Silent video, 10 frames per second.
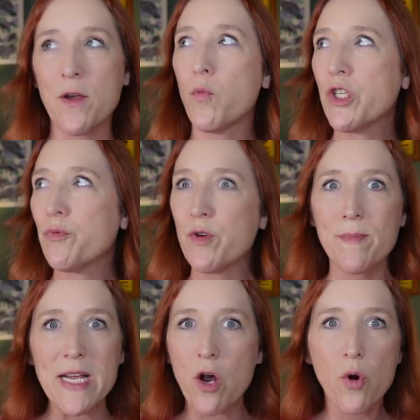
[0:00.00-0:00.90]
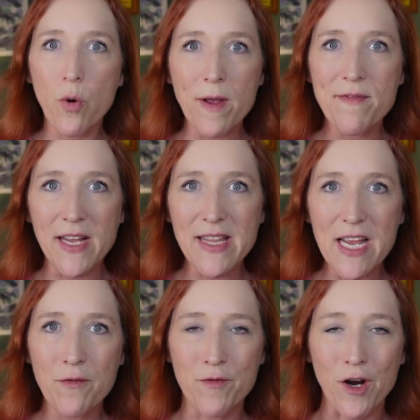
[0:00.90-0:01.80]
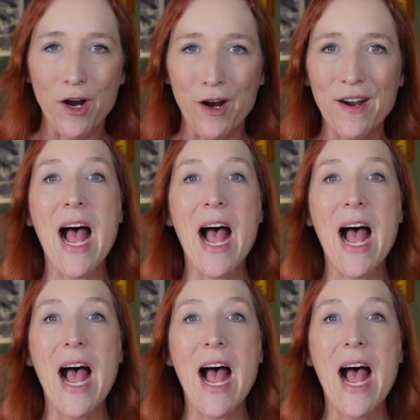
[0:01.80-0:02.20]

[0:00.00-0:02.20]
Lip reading: which would be a horrific thing for her.